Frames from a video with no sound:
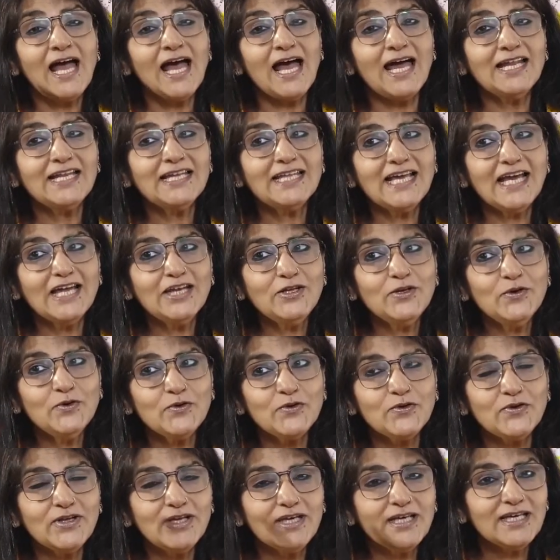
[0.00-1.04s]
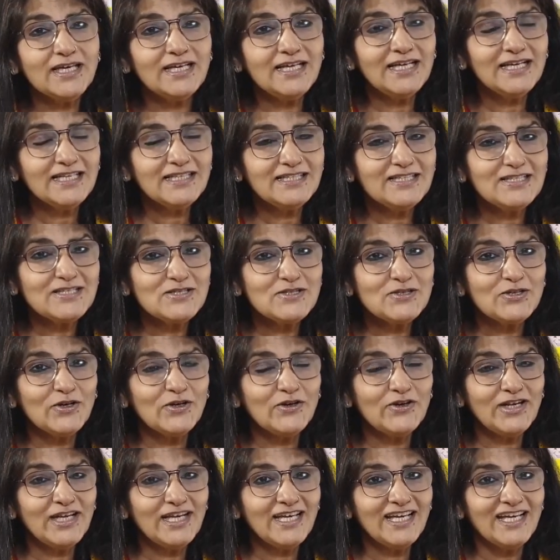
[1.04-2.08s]
And can you recollect the
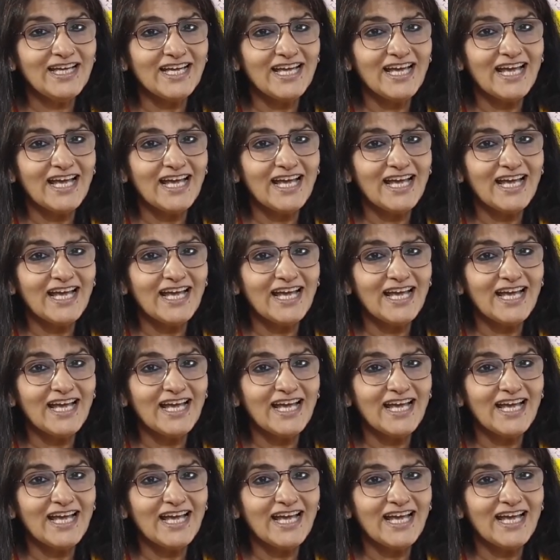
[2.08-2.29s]
story?